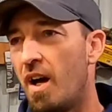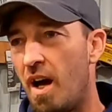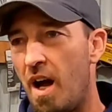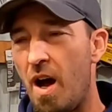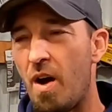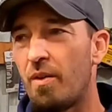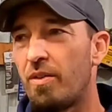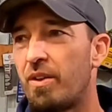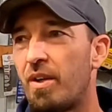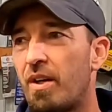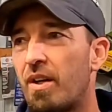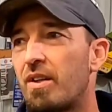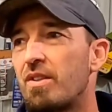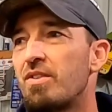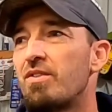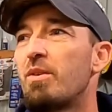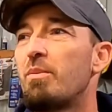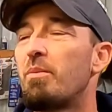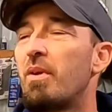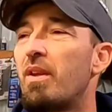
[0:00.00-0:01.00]
out there,
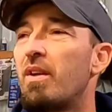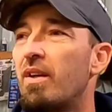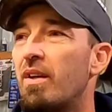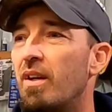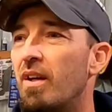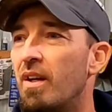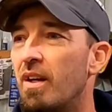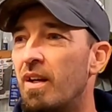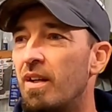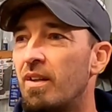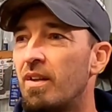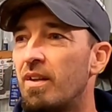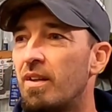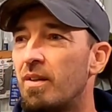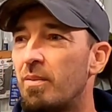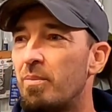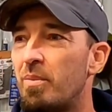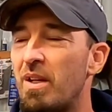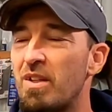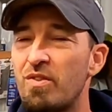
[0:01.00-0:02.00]
some of the
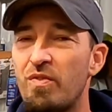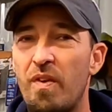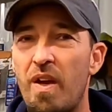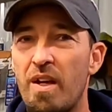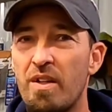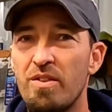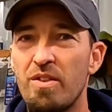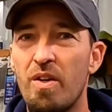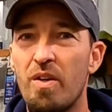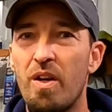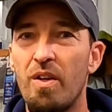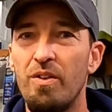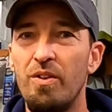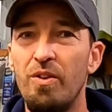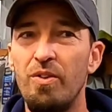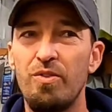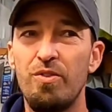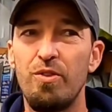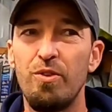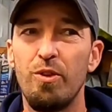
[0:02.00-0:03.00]
best fans out on
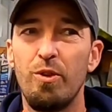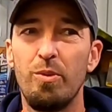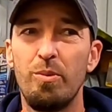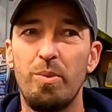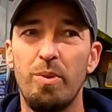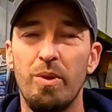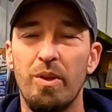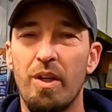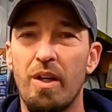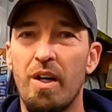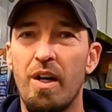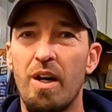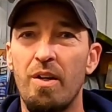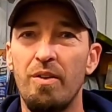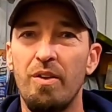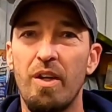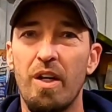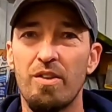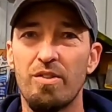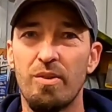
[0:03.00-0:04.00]
YouTube.
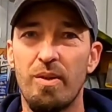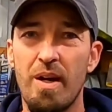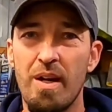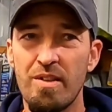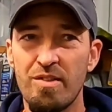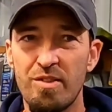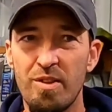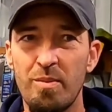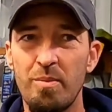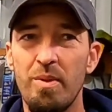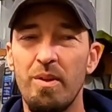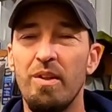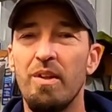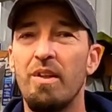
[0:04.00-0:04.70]
You guys are awesome.